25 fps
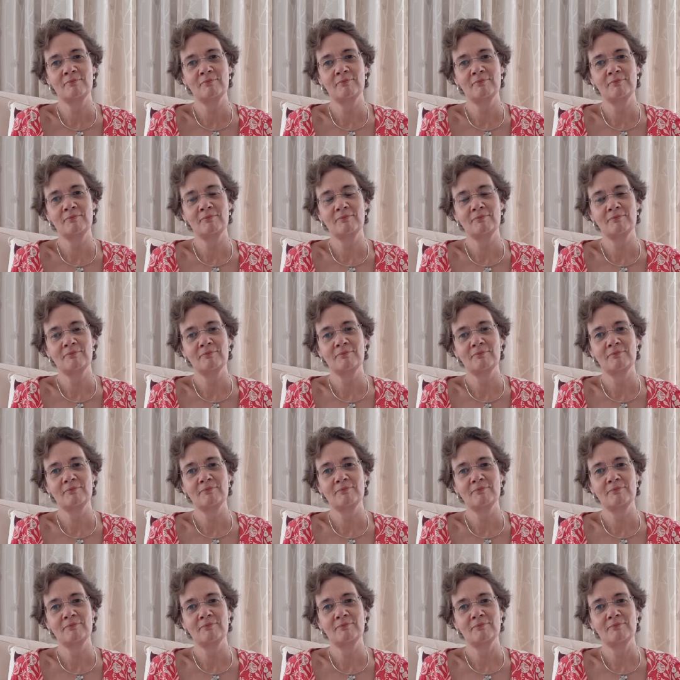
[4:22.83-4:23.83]

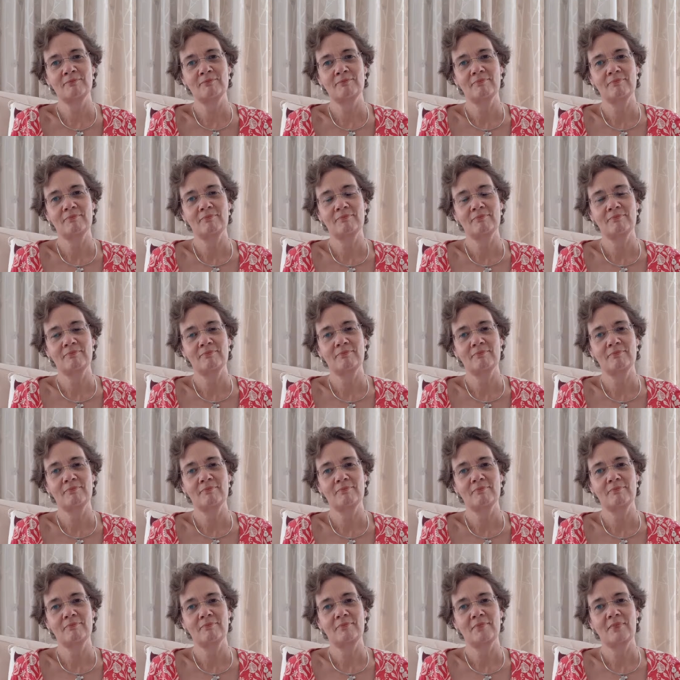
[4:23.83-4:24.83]

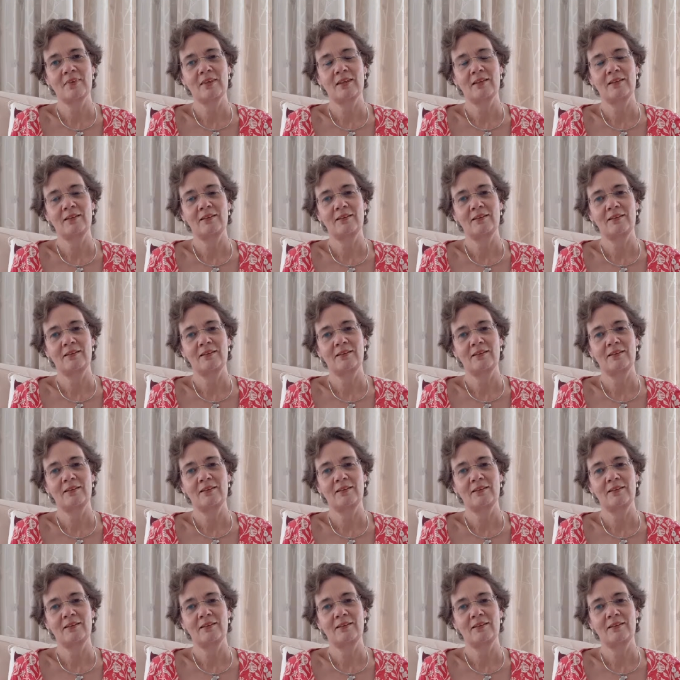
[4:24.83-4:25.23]
[no speech]